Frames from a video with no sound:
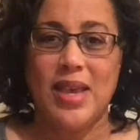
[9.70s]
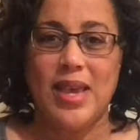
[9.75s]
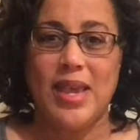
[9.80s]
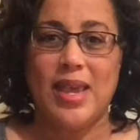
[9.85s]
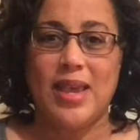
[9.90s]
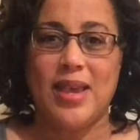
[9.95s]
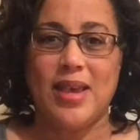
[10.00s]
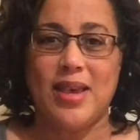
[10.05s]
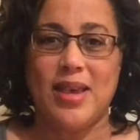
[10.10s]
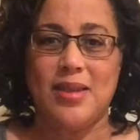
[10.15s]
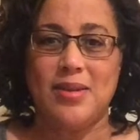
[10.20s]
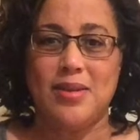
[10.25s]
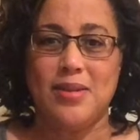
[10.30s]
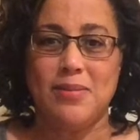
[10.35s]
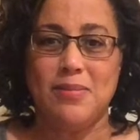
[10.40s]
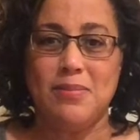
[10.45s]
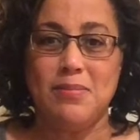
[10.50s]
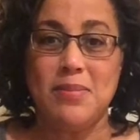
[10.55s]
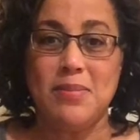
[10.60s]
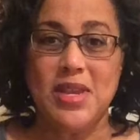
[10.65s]
and
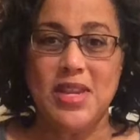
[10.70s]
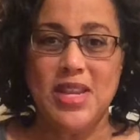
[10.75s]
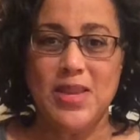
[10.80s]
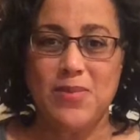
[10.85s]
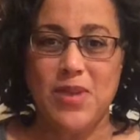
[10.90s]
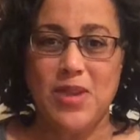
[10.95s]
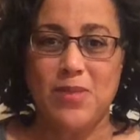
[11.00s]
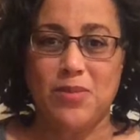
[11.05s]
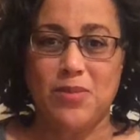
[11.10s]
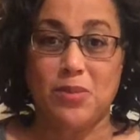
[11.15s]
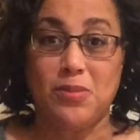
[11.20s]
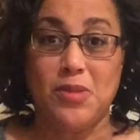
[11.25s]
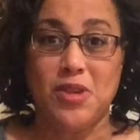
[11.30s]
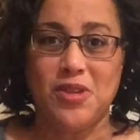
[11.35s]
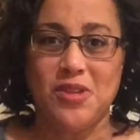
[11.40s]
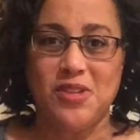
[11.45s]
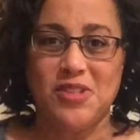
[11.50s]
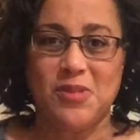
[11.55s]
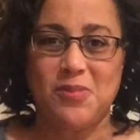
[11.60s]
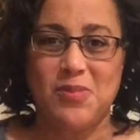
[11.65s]
many people,
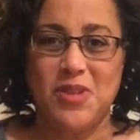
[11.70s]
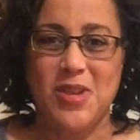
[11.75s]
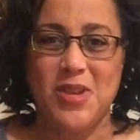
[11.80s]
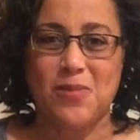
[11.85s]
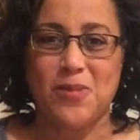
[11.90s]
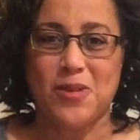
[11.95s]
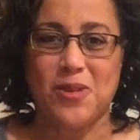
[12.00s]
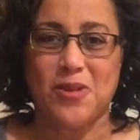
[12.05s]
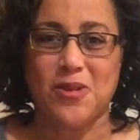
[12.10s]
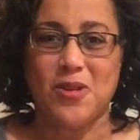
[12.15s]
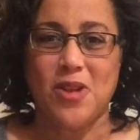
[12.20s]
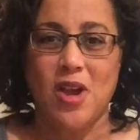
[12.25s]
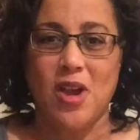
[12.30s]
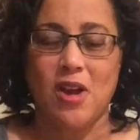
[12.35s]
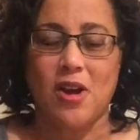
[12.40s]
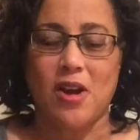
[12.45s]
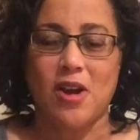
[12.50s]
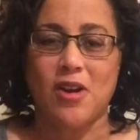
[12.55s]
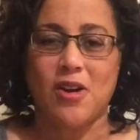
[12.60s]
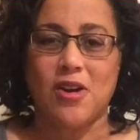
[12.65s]
millions of people,
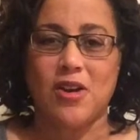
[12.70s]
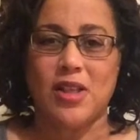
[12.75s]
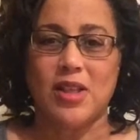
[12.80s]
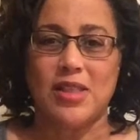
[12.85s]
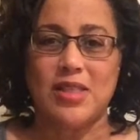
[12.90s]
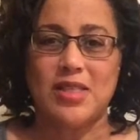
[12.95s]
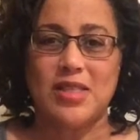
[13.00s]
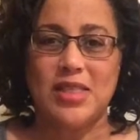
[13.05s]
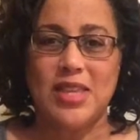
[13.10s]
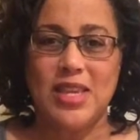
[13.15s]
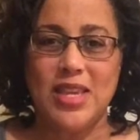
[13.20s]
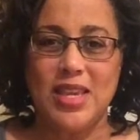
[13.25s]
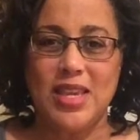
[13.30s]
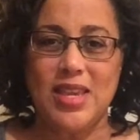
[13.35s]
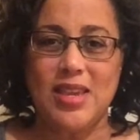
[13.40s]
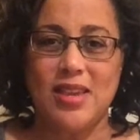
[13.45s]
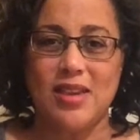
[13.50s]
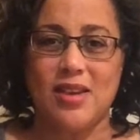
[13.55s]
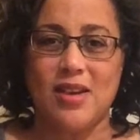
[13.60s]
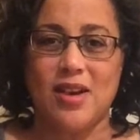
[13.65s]
are
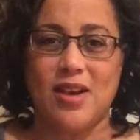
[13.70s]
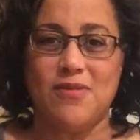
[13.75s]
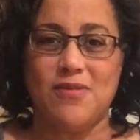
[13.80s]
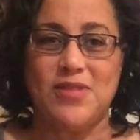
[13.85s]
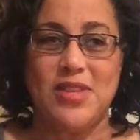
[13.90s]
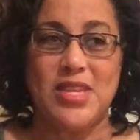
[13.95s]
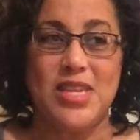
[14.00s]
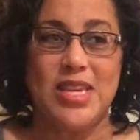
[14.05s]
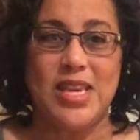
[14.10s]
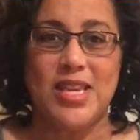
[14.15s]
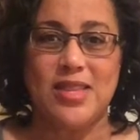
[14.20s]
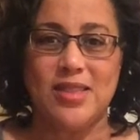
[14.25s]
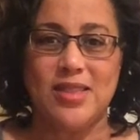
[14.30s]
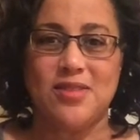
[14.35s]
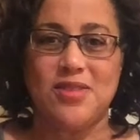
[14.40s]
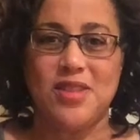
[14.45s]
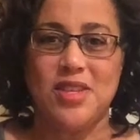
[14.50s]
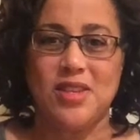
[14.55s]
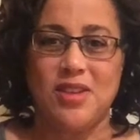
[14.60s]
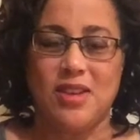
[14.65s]
thinking of the end
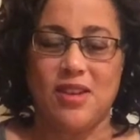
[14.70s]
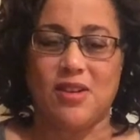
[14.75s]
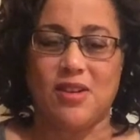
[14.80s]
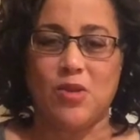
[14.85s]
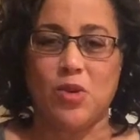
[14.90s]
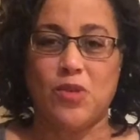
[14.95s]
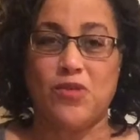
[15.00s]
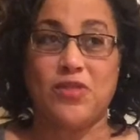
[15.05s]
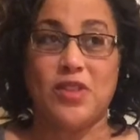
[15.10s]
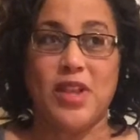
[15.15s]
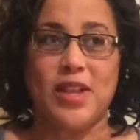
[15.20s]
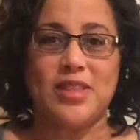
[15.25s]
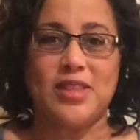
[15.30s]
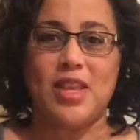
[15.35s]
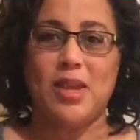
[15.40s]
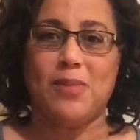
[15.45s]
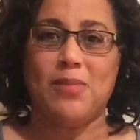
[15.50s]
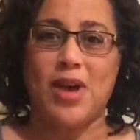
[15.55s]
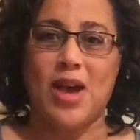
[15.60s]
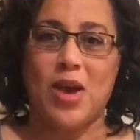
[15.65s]
of the year,
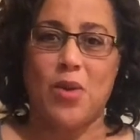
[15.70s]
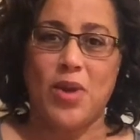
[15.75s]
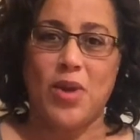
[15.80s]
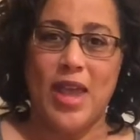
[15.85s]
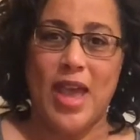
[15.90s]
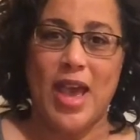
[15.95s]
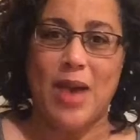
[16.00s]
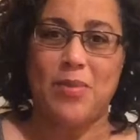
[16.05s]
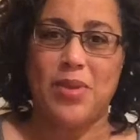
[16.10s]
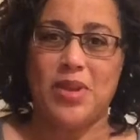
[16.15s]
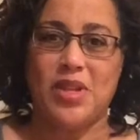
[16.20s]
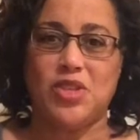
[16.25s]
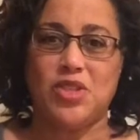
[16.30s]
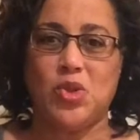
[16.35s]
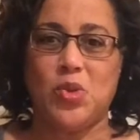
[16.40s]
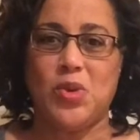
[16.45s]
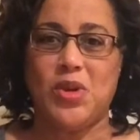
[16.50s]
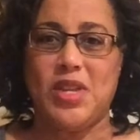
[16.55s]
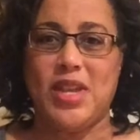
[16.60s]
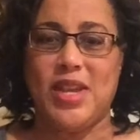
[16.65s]
reflecting upon what happened in
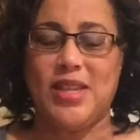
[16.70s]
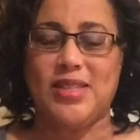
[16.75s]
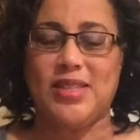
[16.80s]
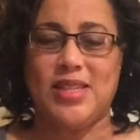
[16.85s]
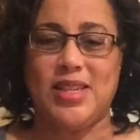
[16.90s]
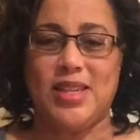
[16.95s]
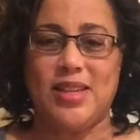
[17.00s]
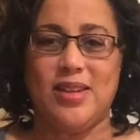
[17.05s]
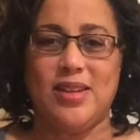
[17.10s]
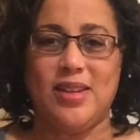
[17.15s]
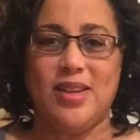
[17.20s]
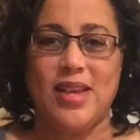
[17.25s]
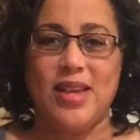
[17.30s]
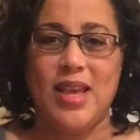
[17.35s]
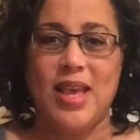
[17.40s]
2018.